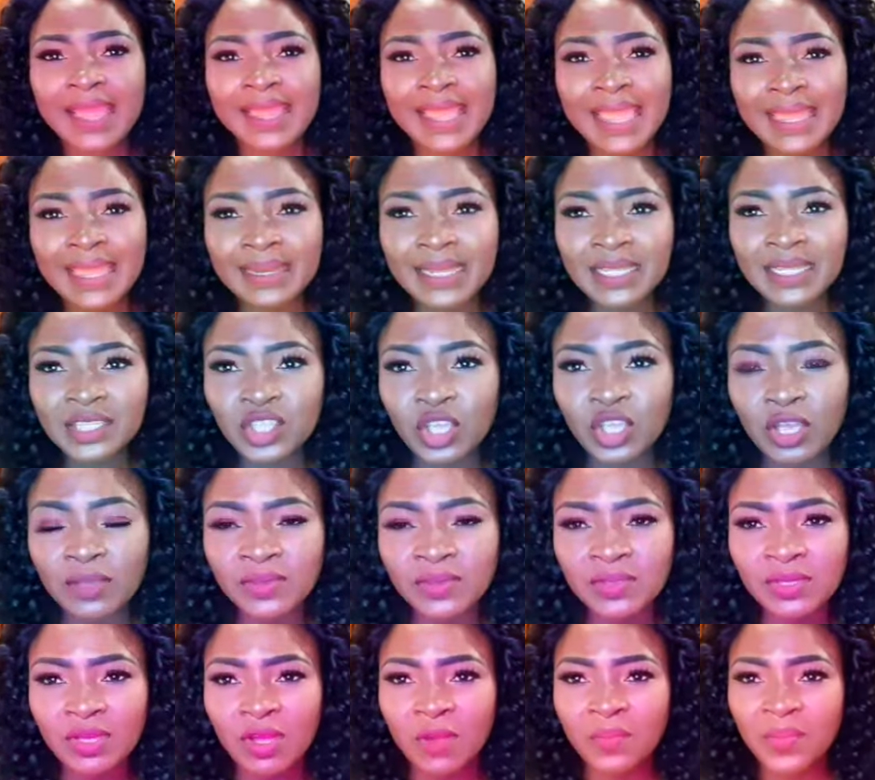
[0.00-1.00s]
Kindly
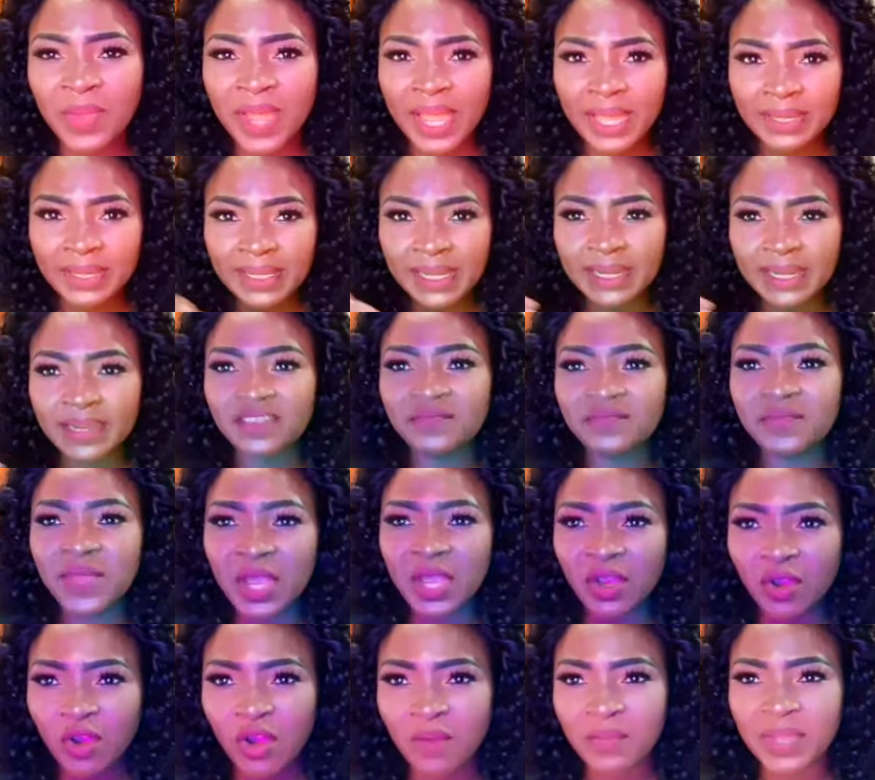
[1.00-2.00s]
thumbs up and leave
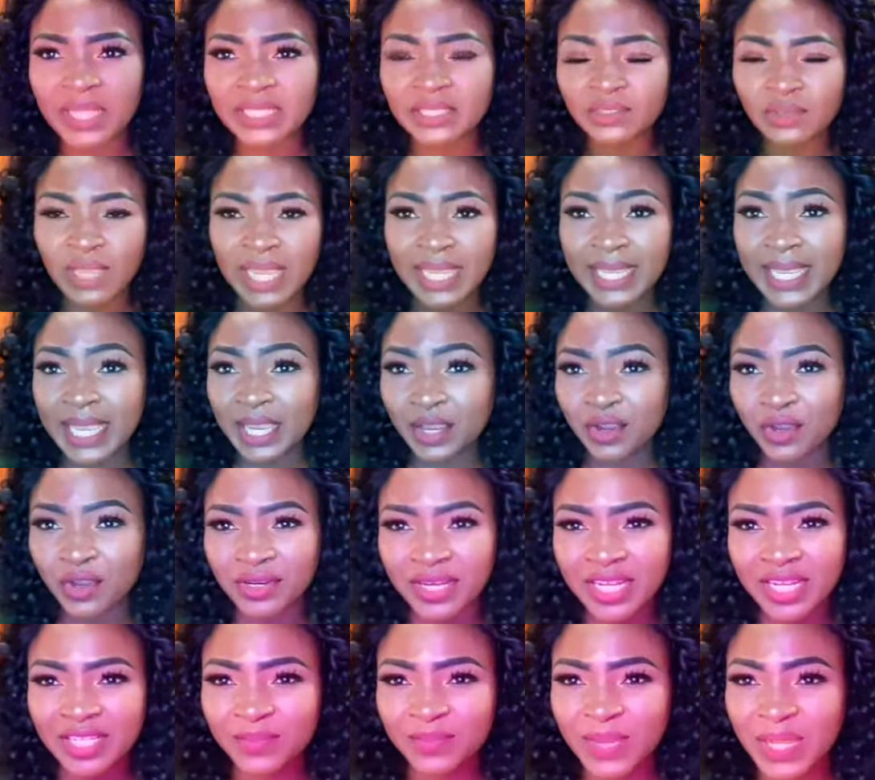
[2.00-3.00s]
me a comment so I can
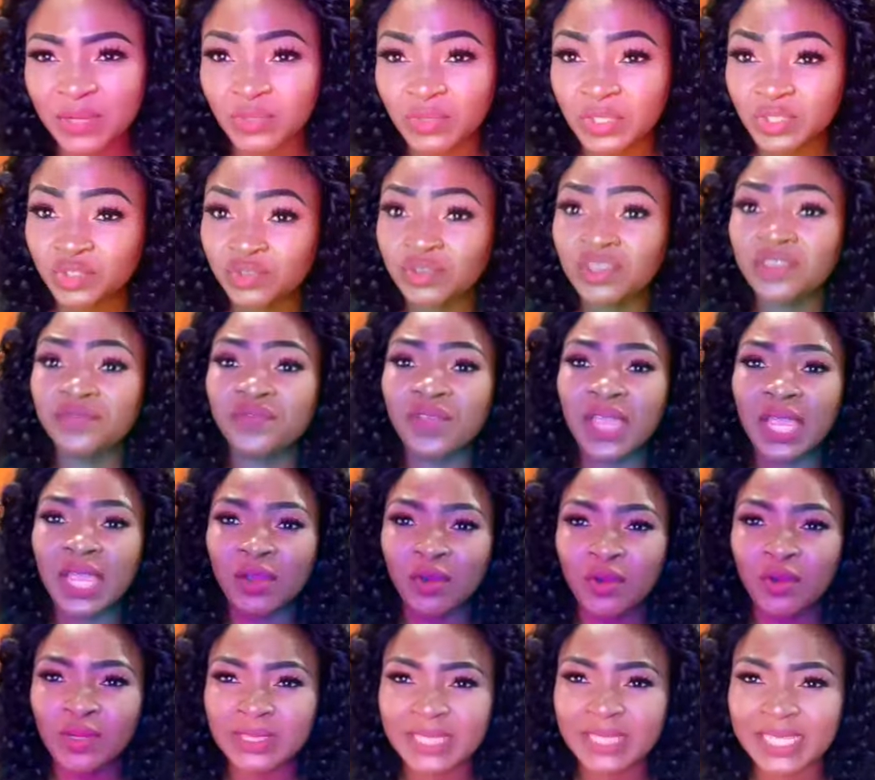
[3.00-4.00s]
connect back with you if you're
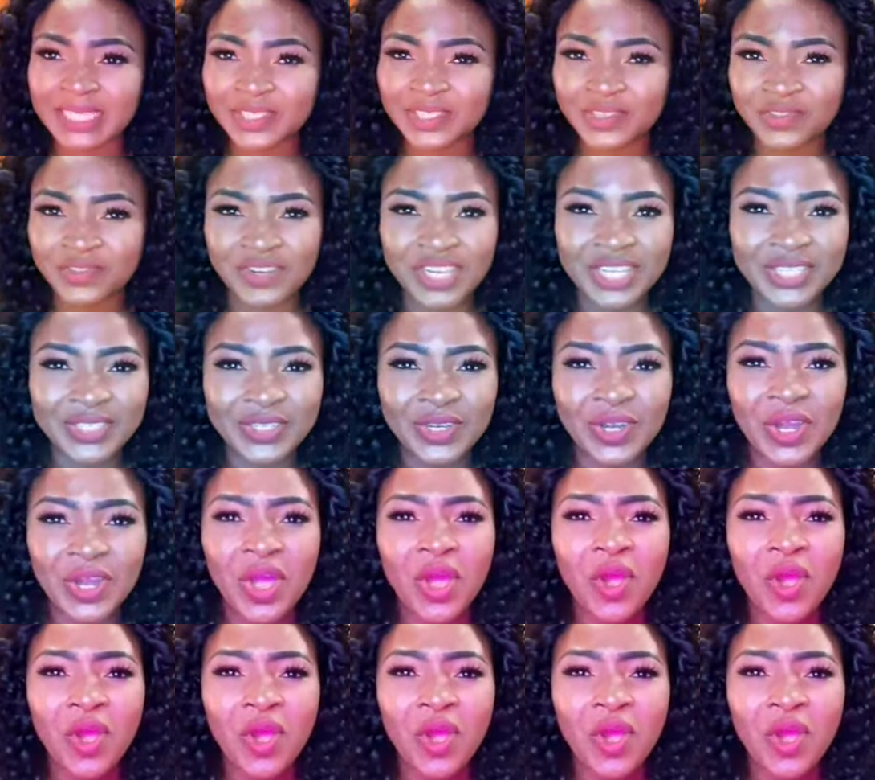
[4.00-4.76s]
a content creator.